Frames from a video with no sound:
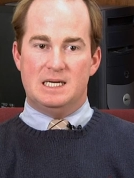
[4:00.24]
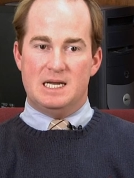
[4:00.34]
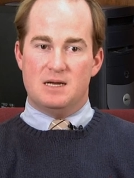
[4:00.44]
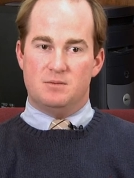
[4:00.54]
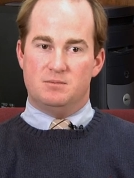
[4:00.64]
And
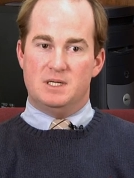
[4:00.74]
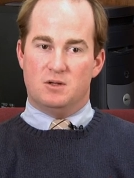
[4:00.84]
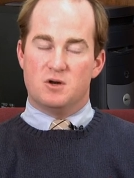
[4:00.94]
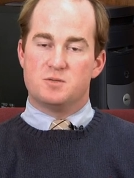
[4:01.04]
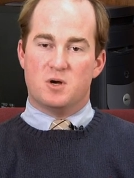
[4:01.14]
that, in
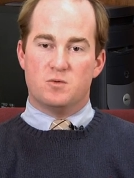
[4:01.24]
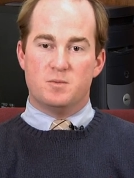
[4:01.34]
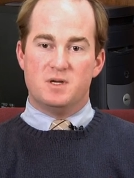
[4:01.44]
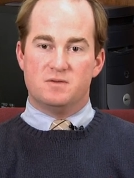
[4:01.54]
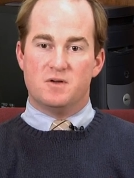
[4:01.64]
large part, will
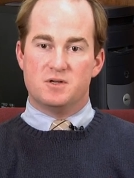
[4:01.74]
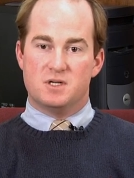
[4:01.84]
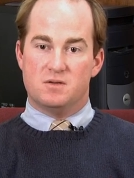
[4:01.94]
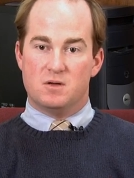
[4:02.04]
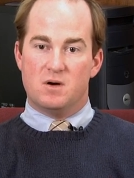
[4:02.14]
be a
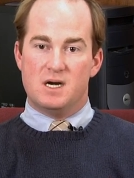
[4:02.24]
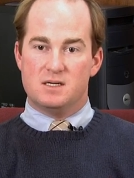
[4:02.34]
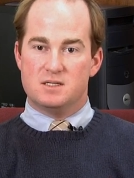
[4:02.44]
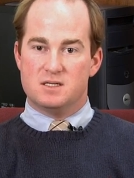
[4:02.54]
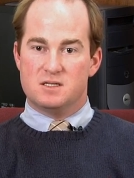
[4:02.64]
function of the
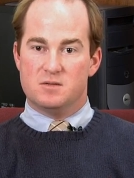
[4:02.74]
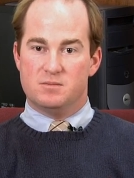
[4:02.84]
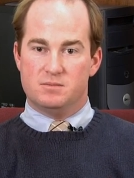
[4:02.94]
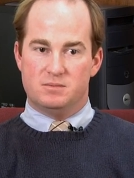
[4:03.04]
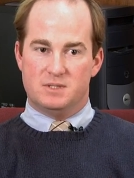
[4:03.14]
grading
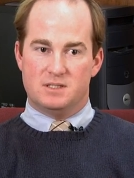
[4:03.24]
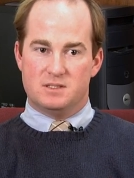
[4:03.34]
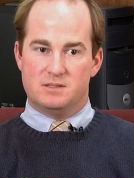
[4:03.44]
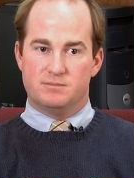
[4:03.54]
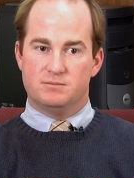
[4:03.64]
system
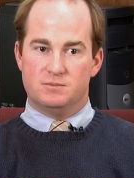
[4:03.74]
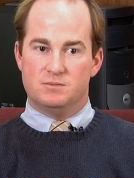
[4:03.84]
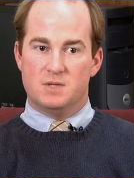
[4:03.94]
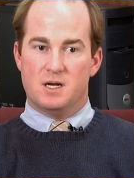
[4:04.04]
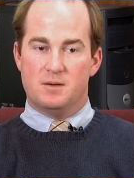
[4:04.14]
that's
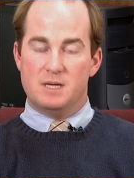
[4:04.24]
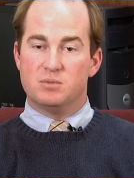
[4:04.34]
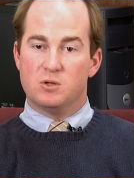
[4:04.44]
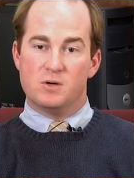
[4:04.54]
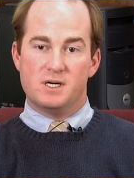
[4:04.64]

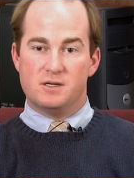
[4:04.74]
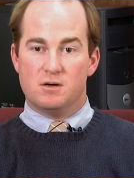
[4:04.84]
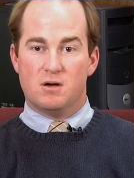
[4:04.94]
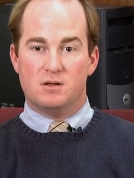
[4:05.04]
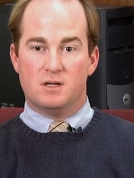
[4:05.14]
employed in
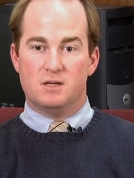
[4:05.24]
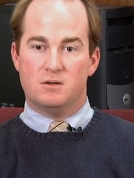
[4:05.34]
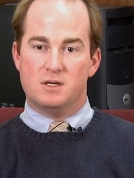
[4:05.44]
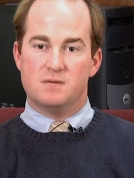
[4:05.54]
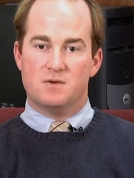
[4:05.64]
your online
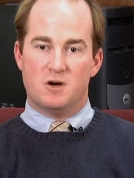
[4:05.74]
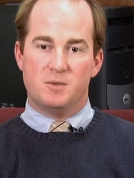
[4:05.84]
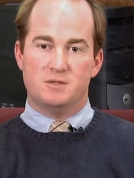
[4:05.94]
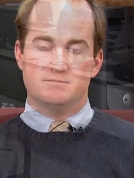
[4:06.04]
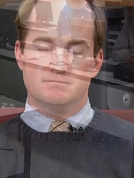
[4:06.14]
learning
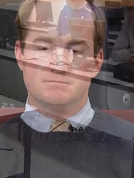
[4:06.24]
environment.